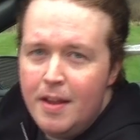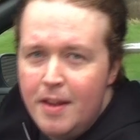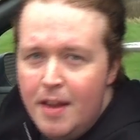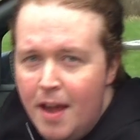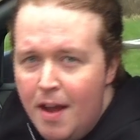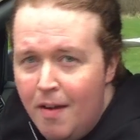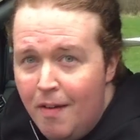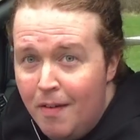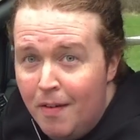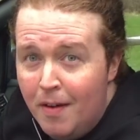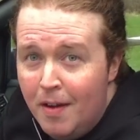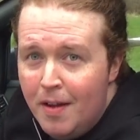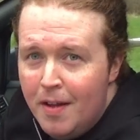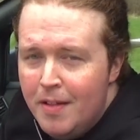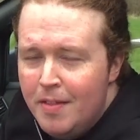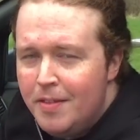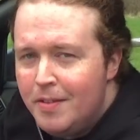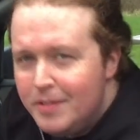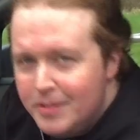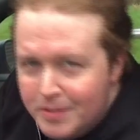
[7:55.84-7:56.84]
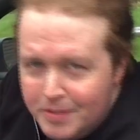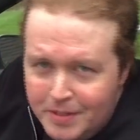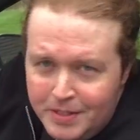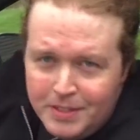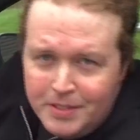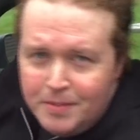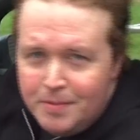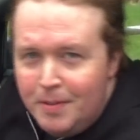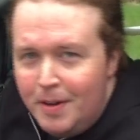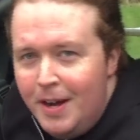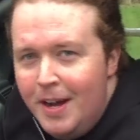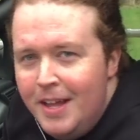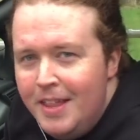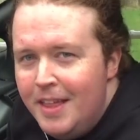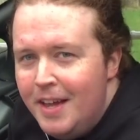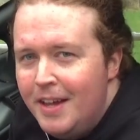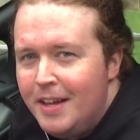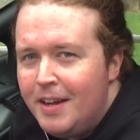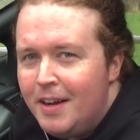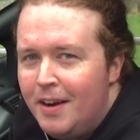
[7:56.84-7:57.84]
Now, there's a reason why
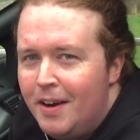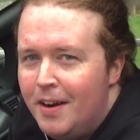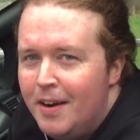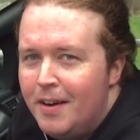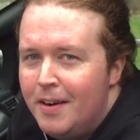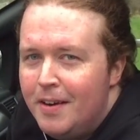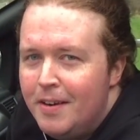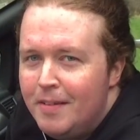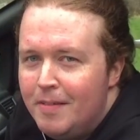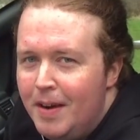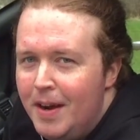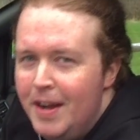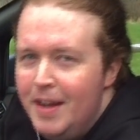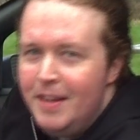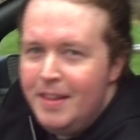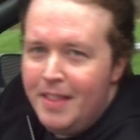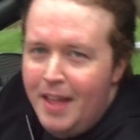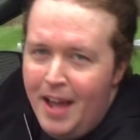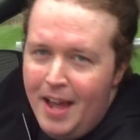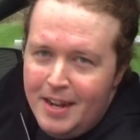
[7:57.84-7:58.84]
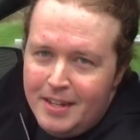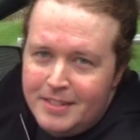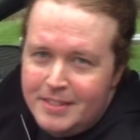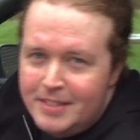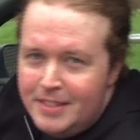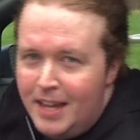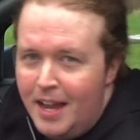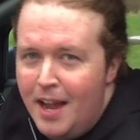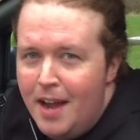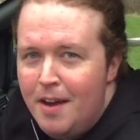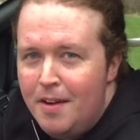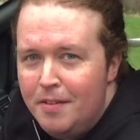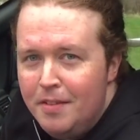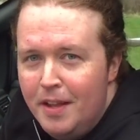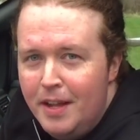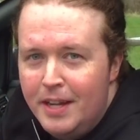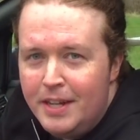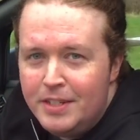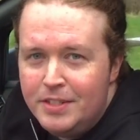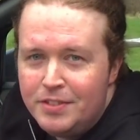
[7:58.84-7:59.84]
that sound
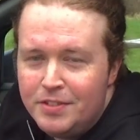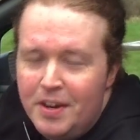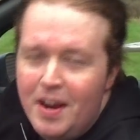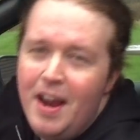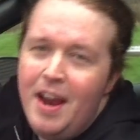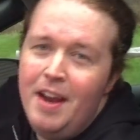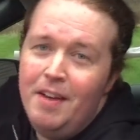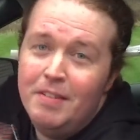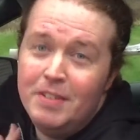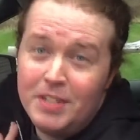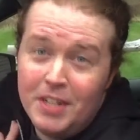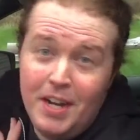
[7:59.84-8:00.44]
like a train,